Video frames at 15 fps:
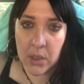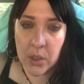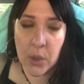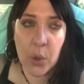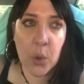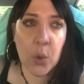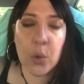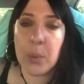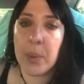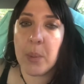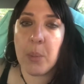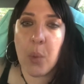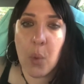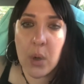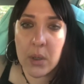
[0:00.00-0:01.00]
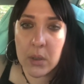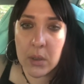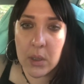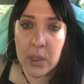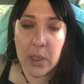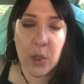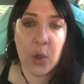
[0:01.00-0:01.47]
You could be
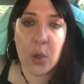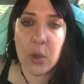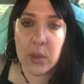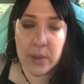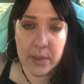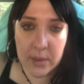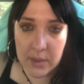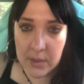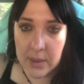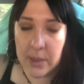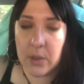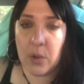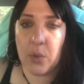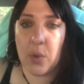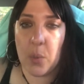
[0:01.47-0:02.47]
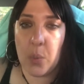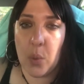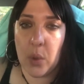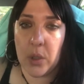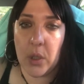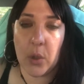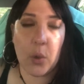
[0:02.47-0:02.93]
born a girl instead of a
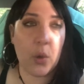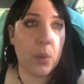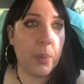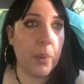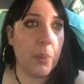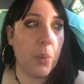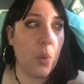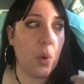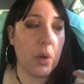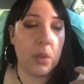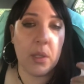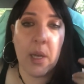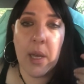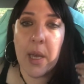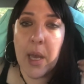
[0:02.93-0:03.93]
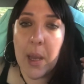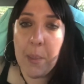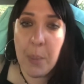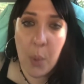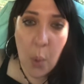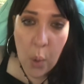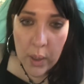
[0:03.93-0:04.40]
boy, you could be born a
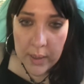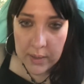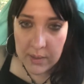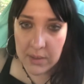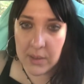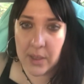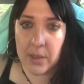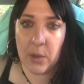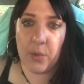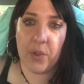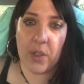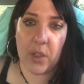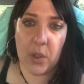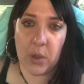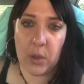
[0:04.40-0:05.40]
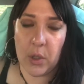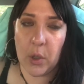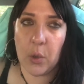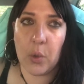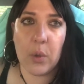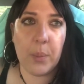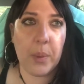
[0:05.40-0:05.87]
boy instead of a girl, you
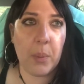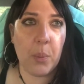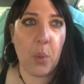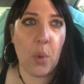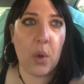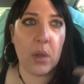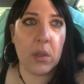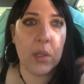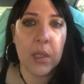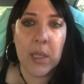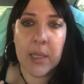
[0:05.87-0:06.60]
could be born